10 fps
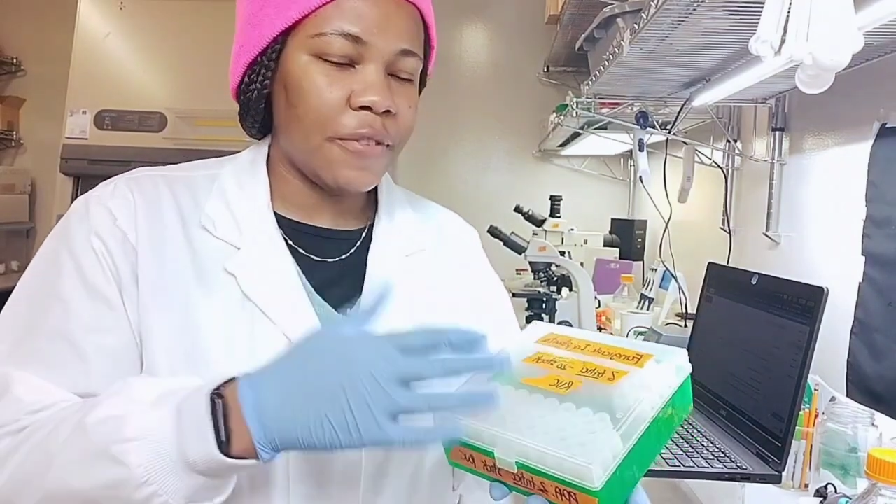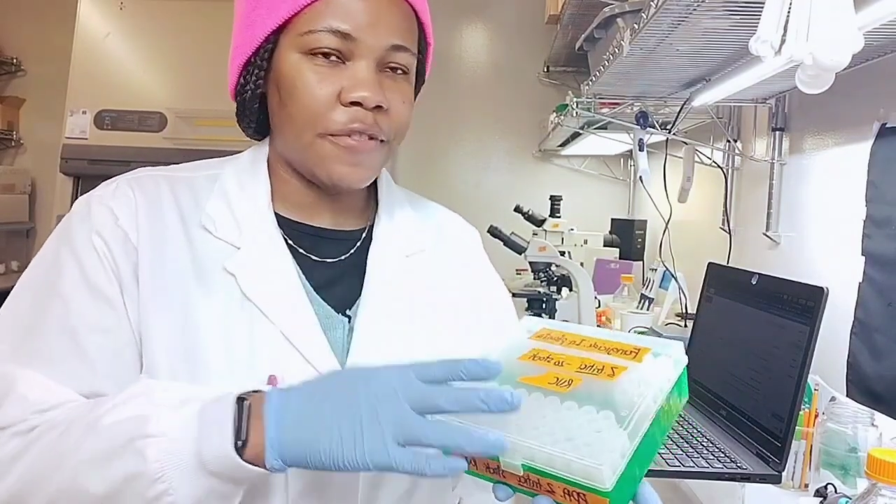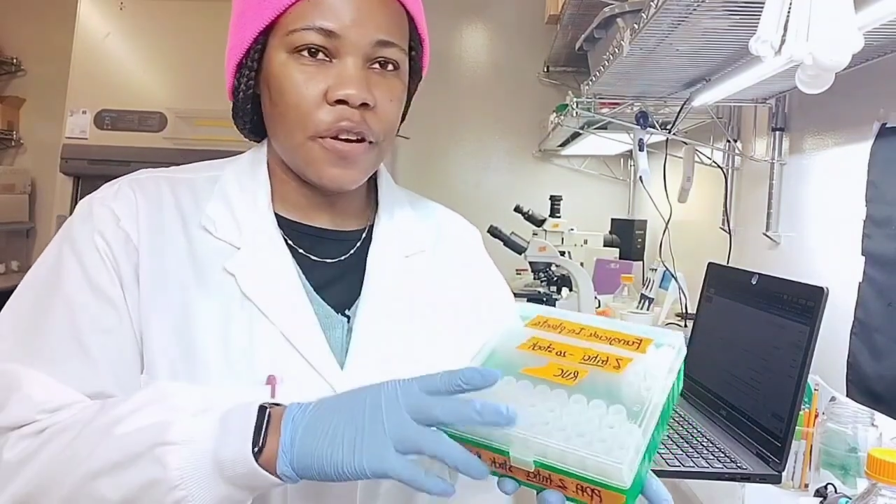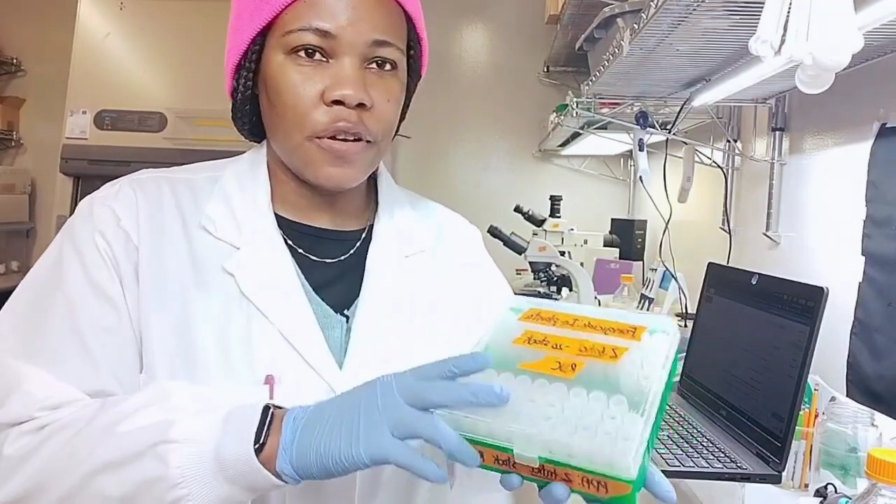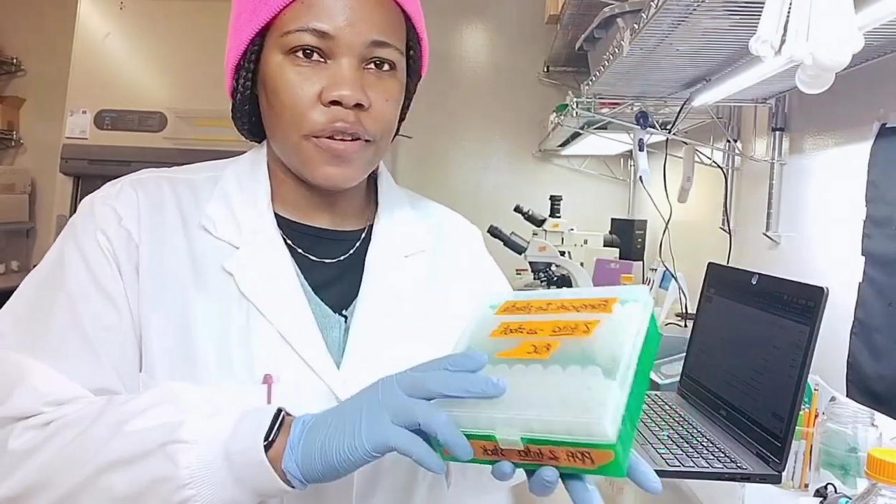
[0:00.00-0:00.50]
up the
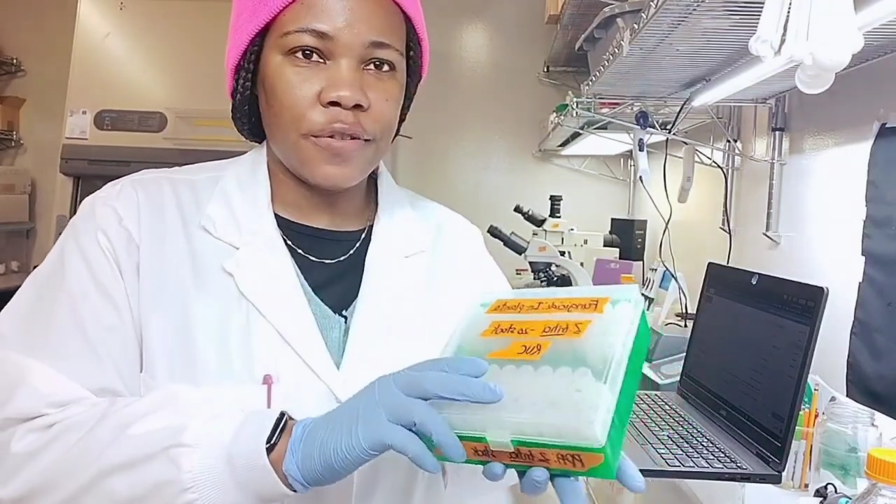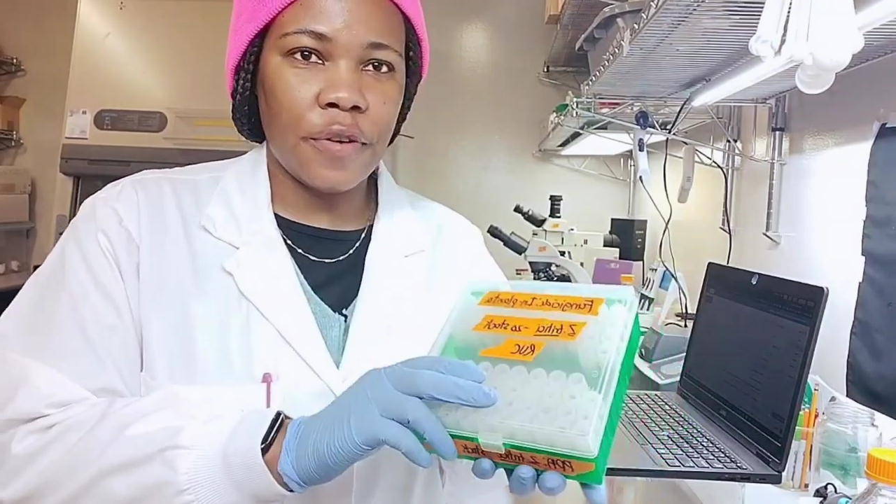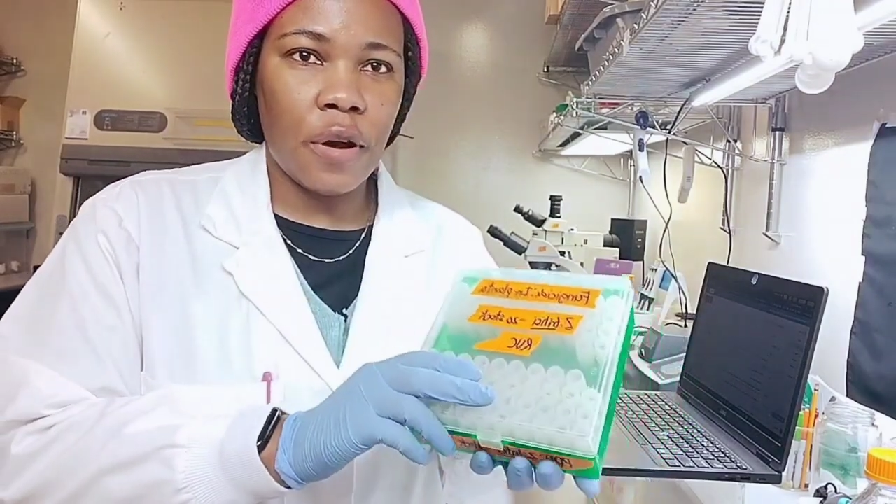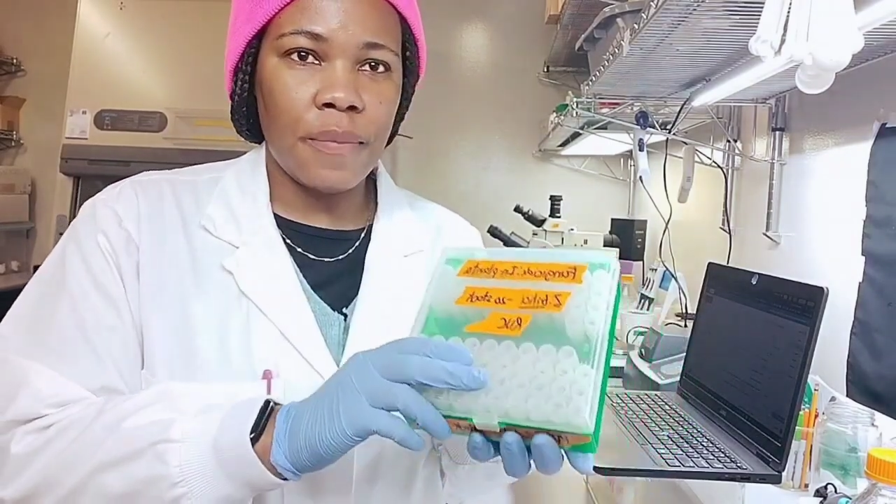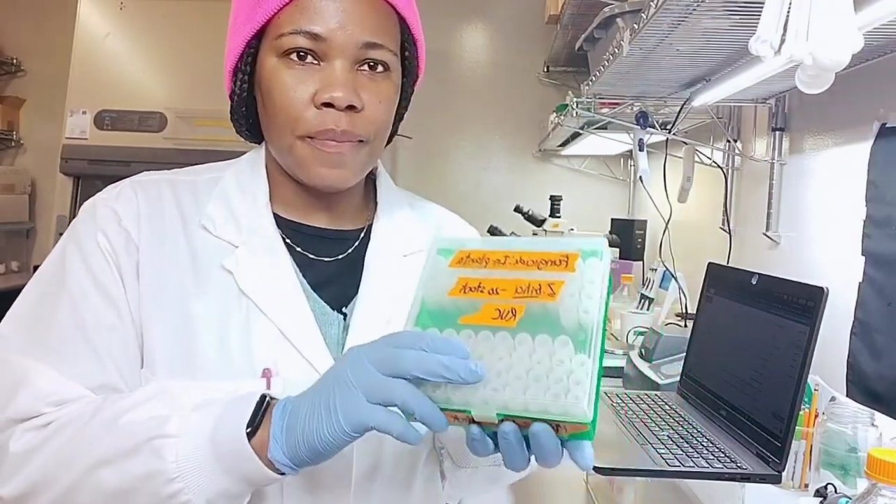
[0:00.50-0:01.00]
fungus
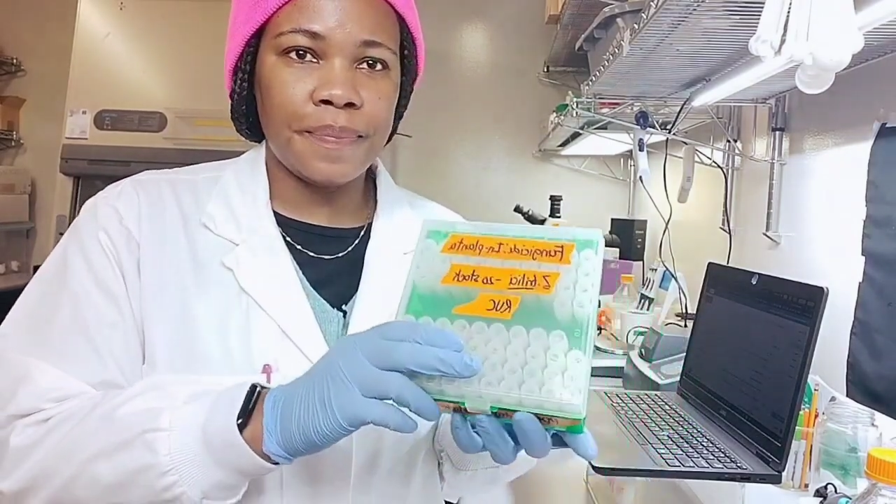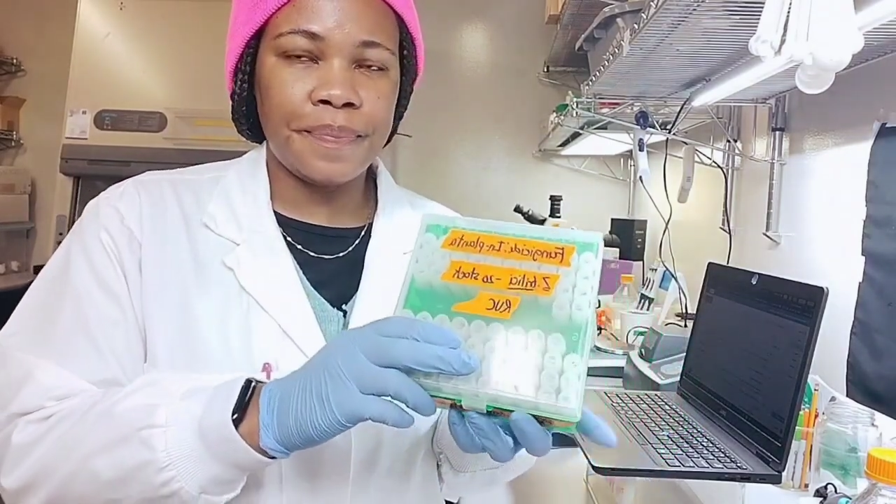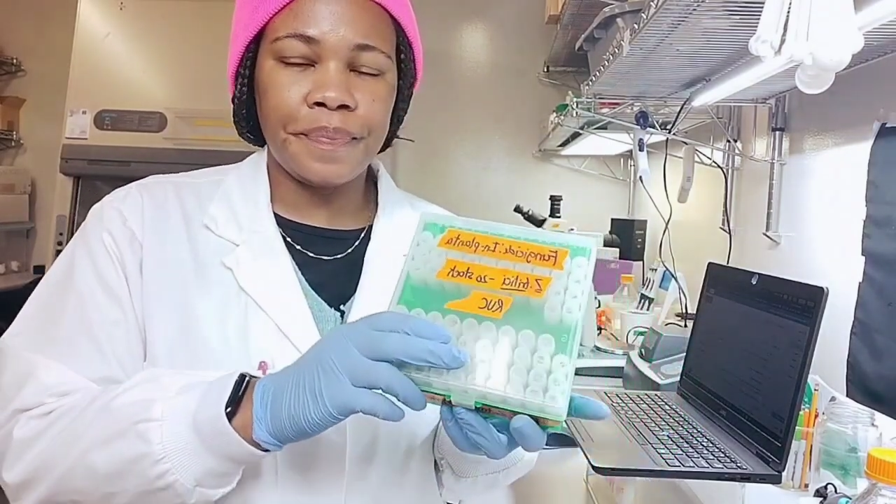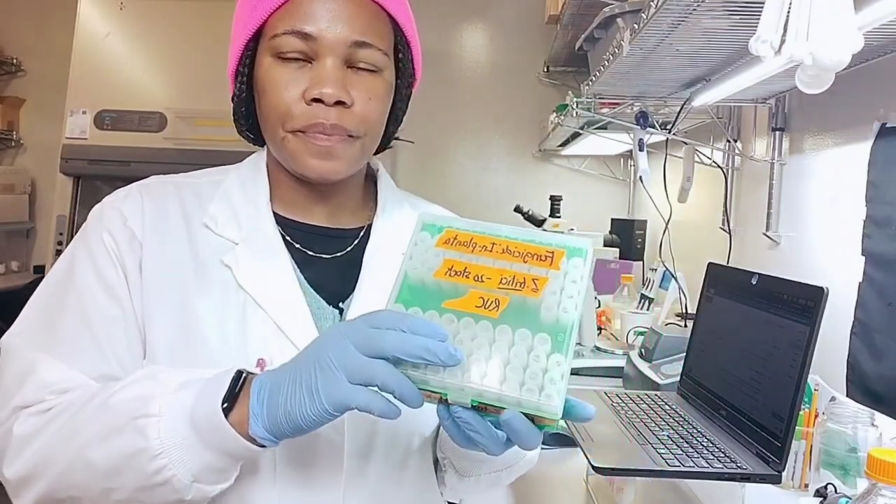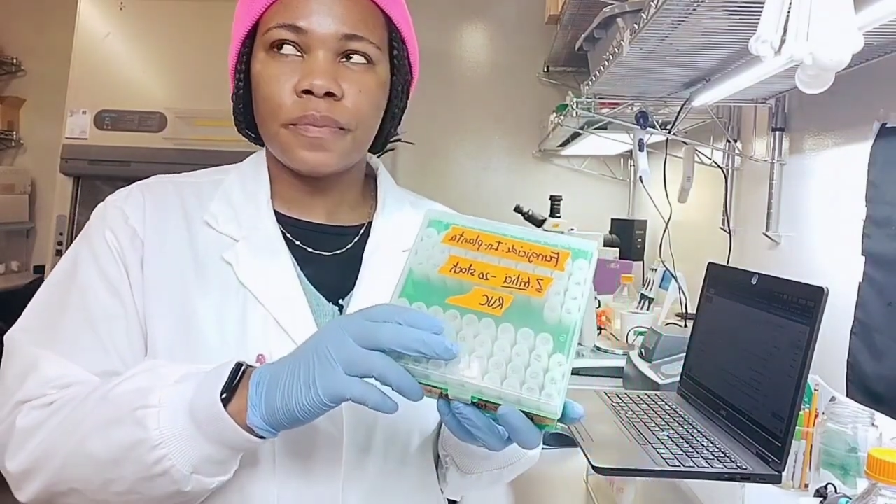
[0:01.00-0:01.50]

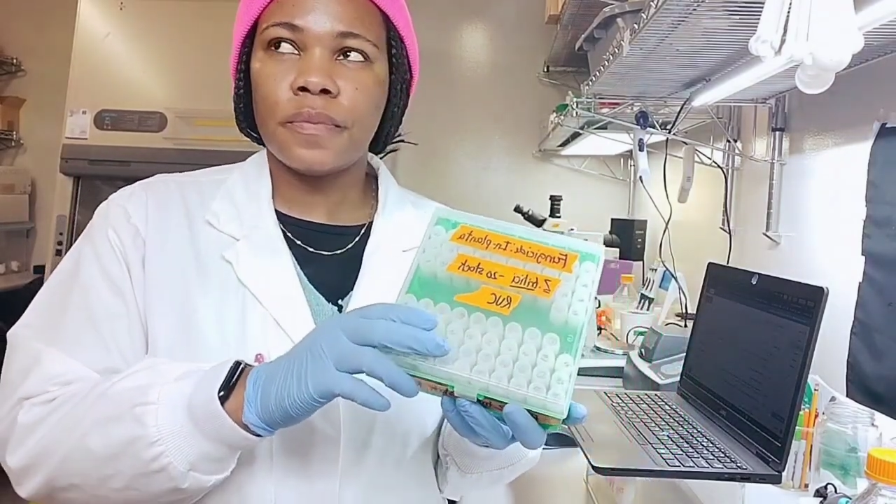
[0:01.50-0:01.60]
from